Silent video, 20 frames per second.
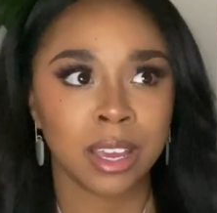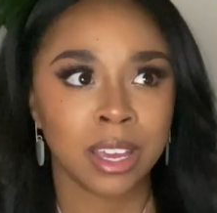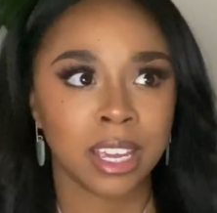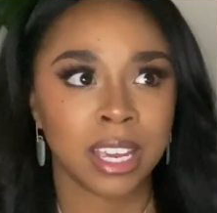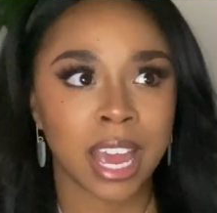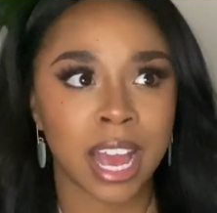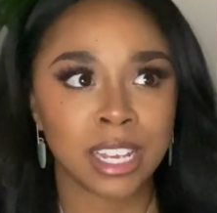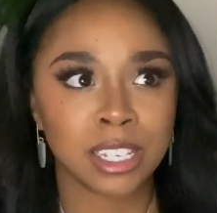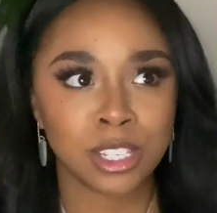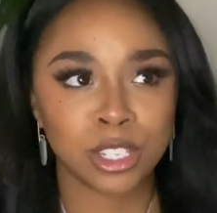
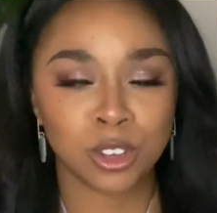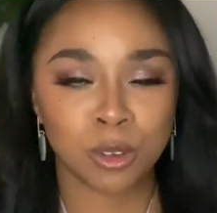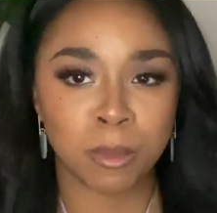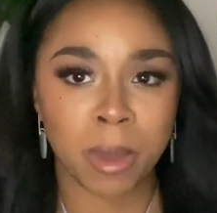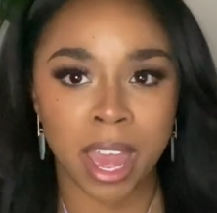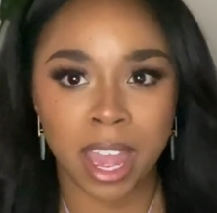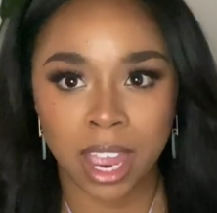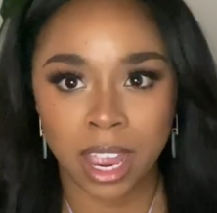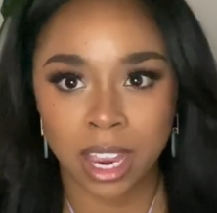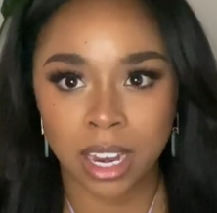yes, you
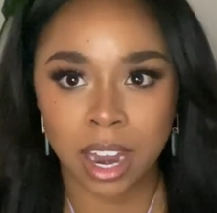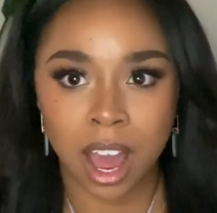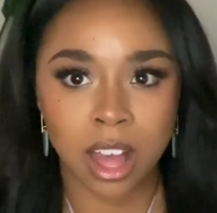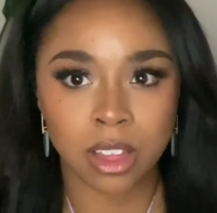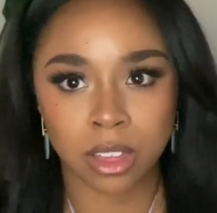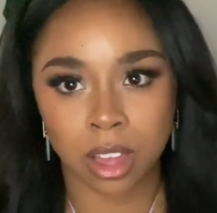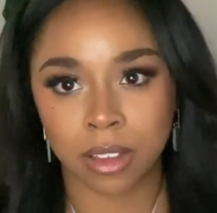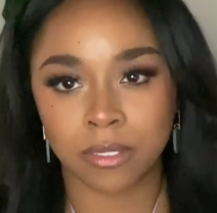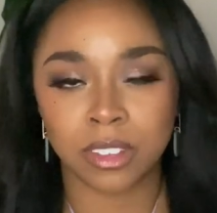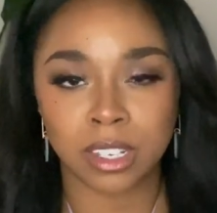may not
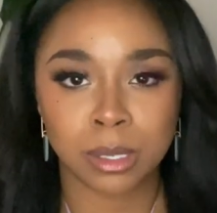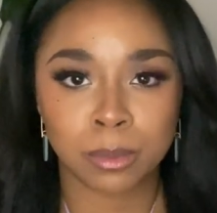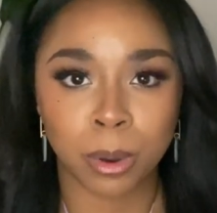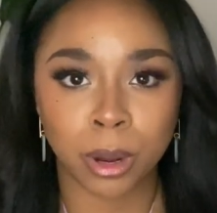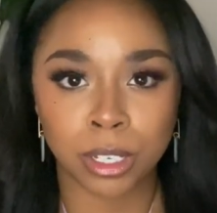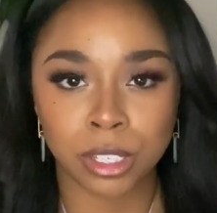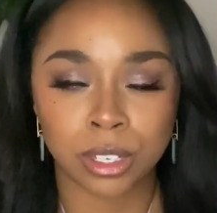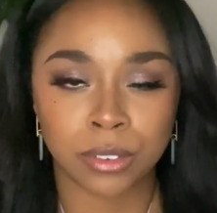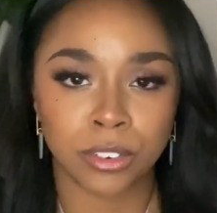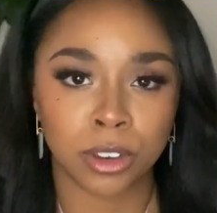love these
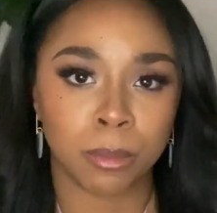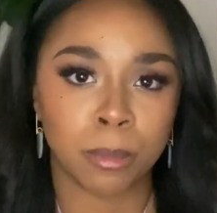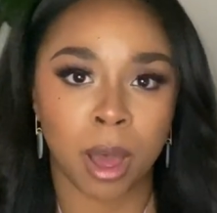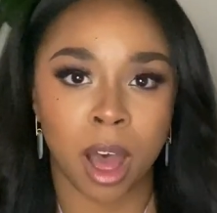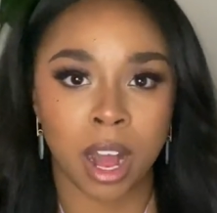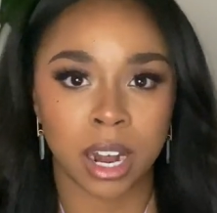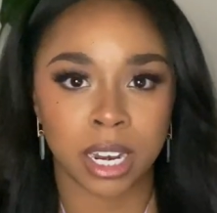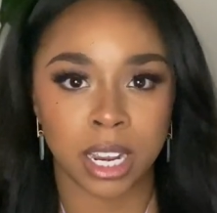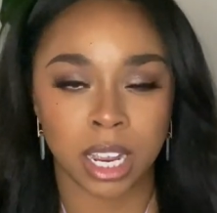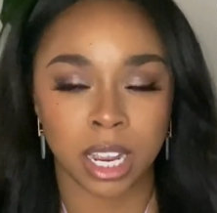parts of your
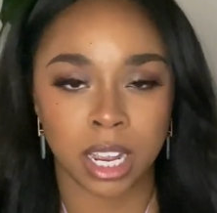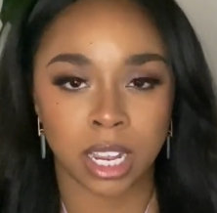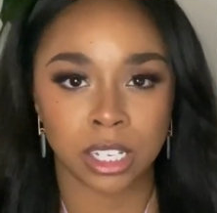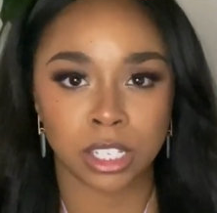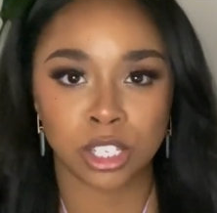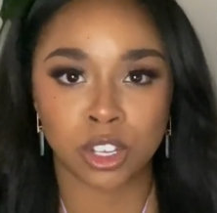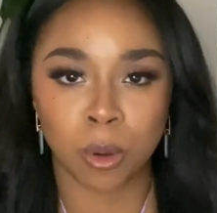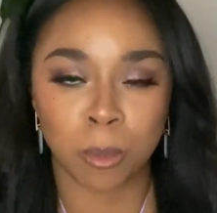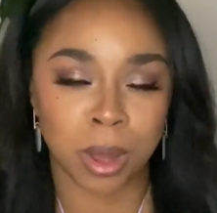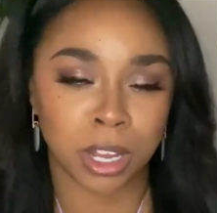body
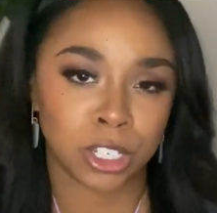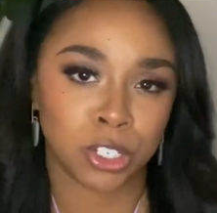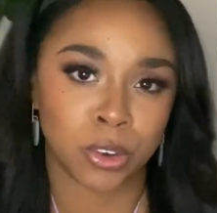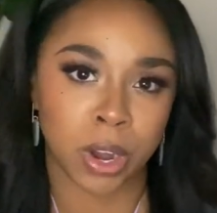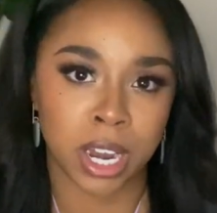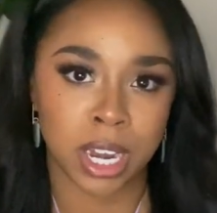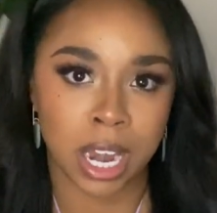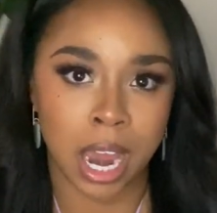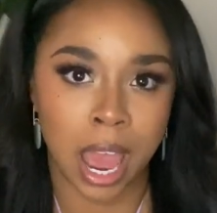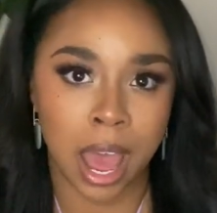so much
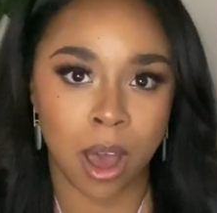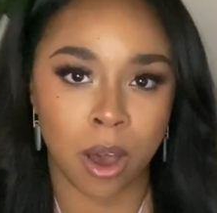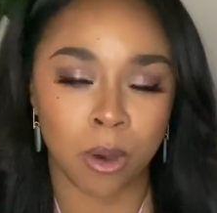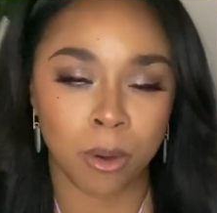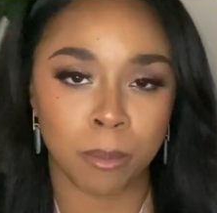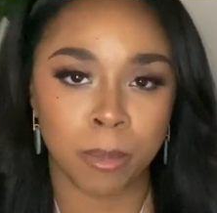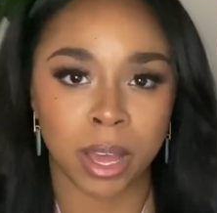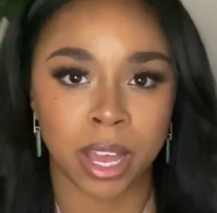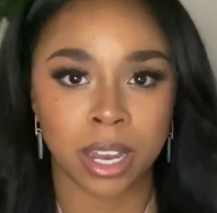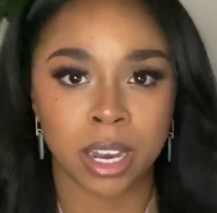right
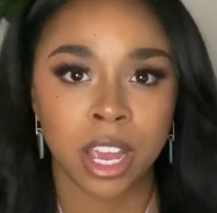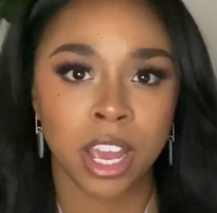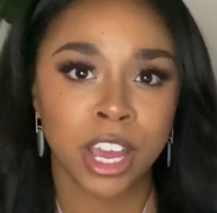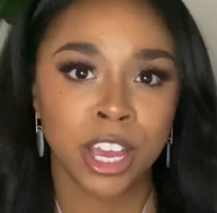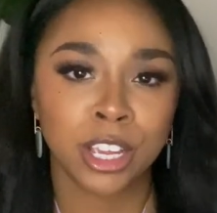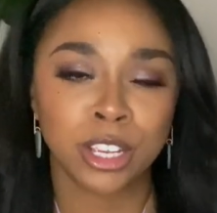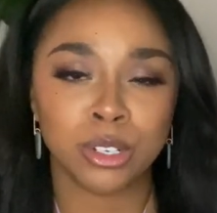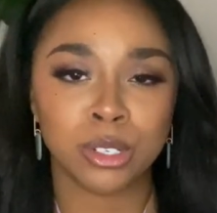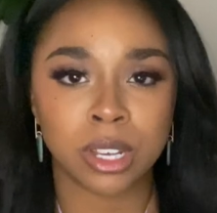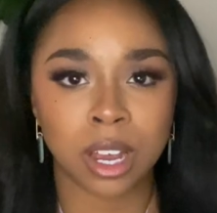now, but
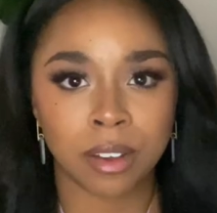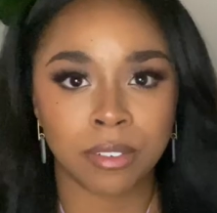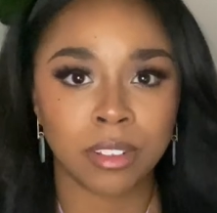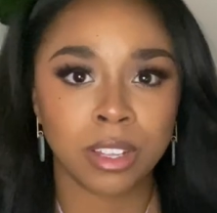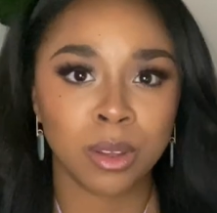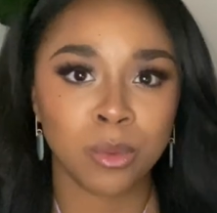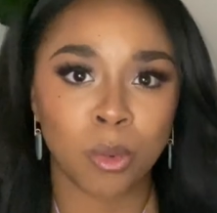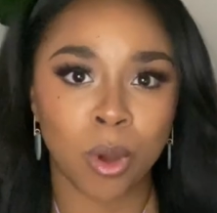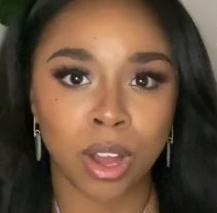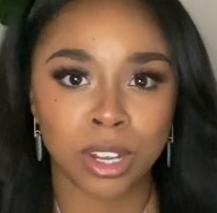you
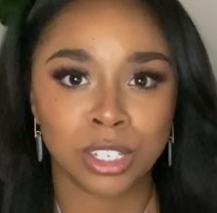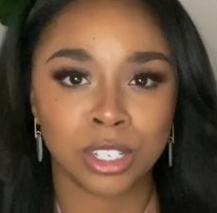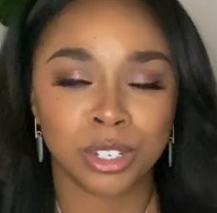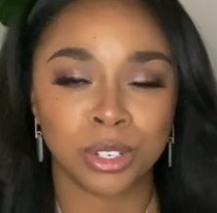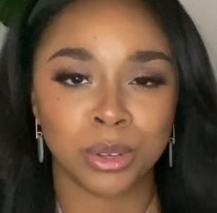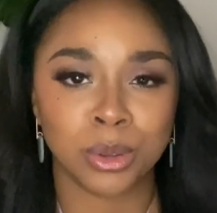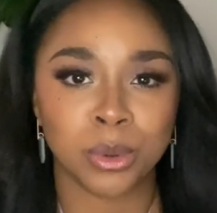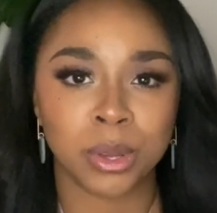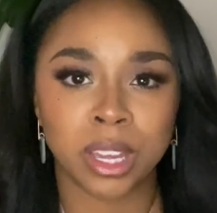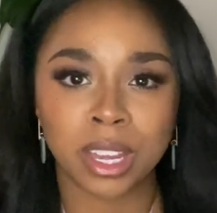definitely want
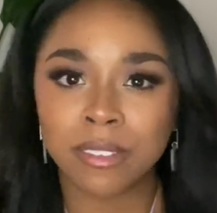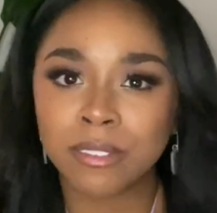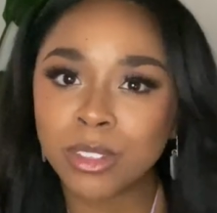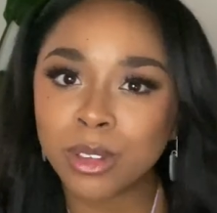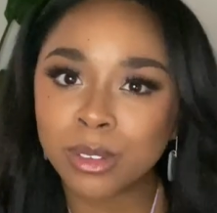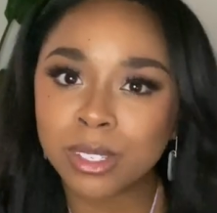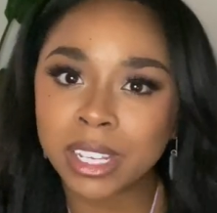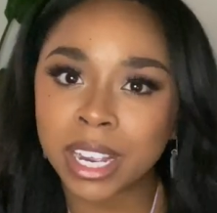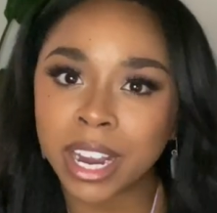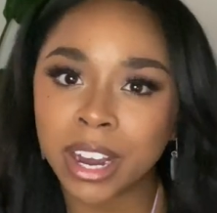to give
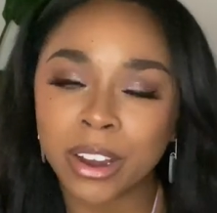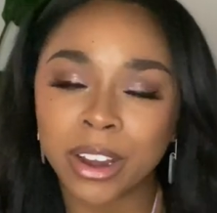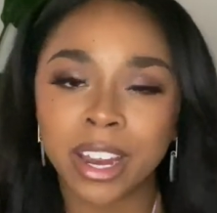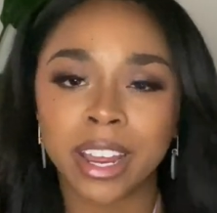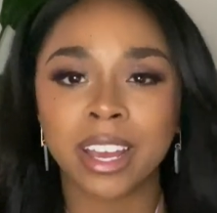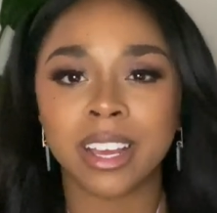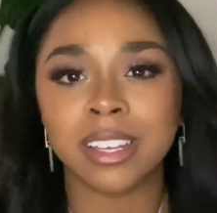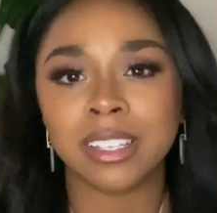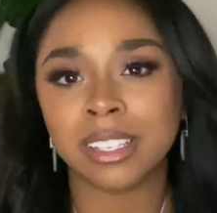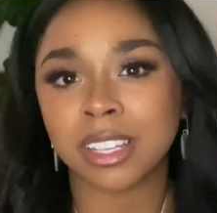those
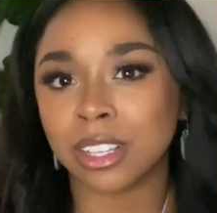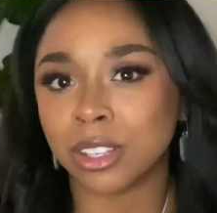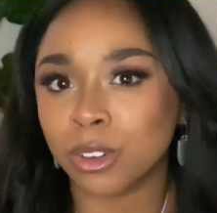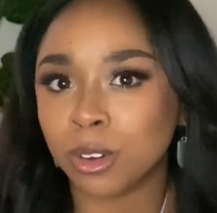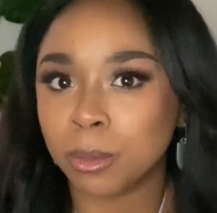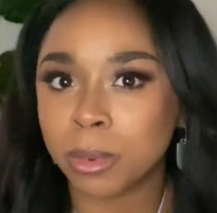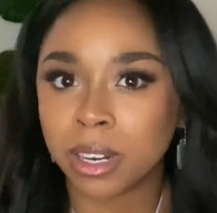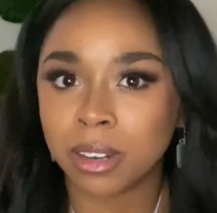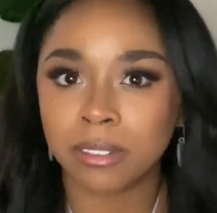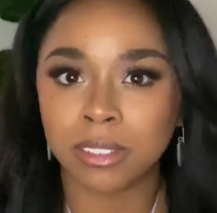areas a little
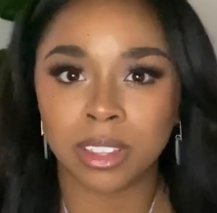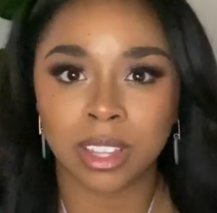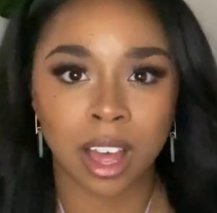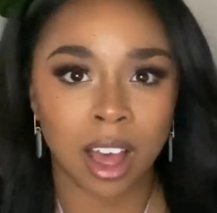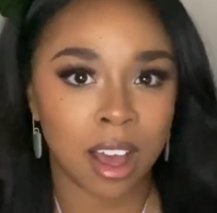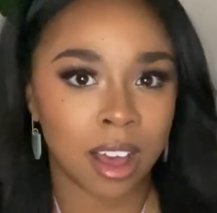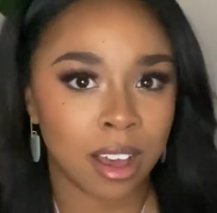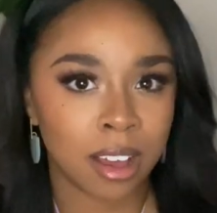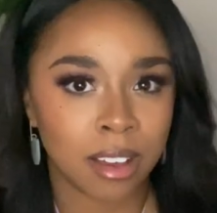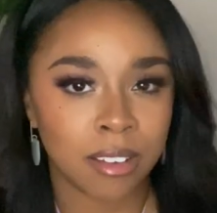bit of
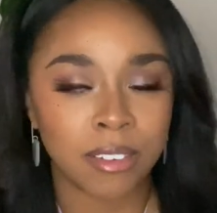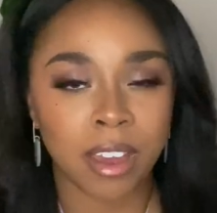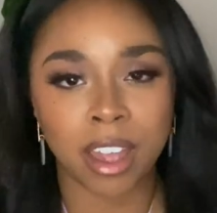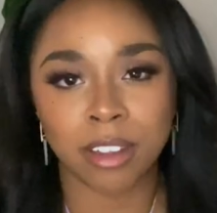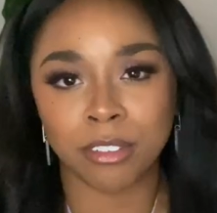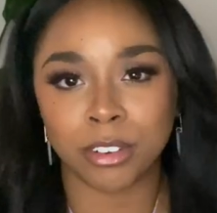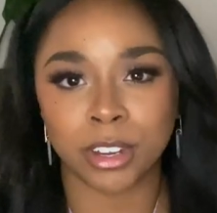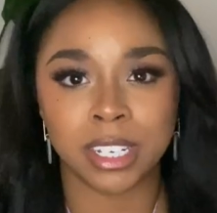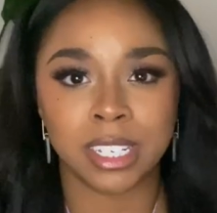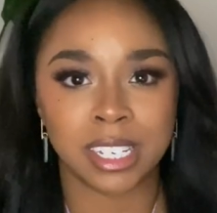love
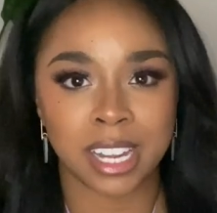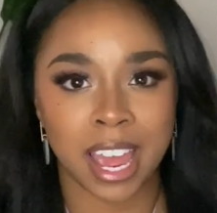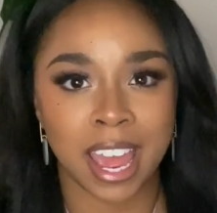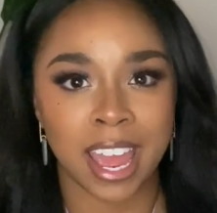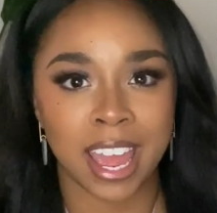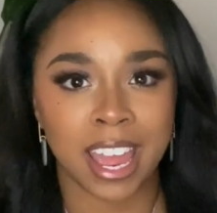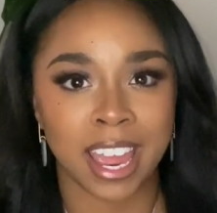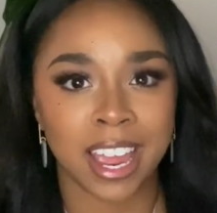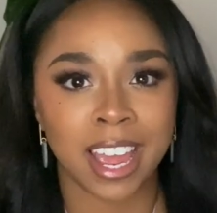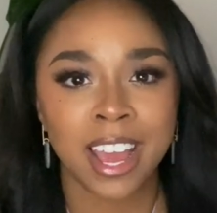every
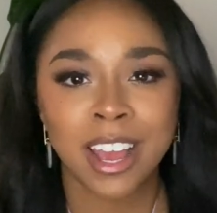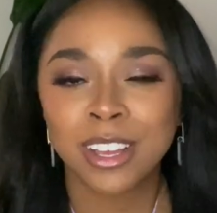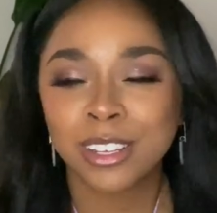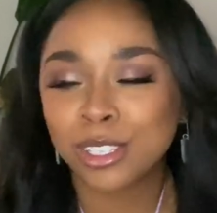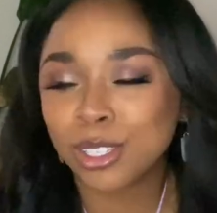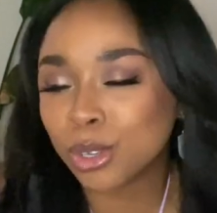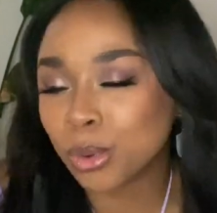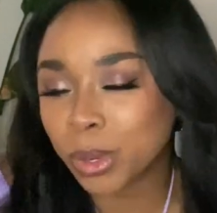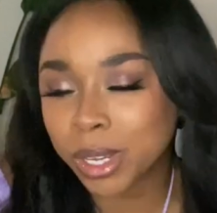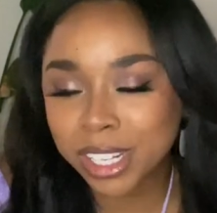day.
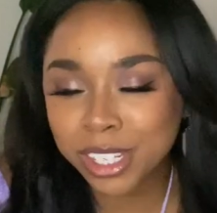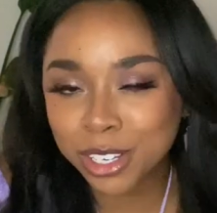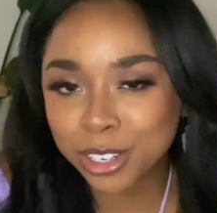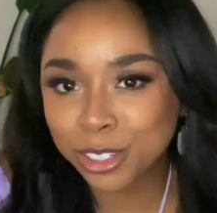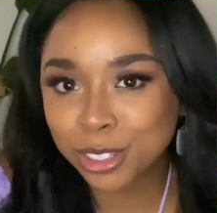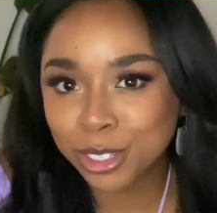Squeeze your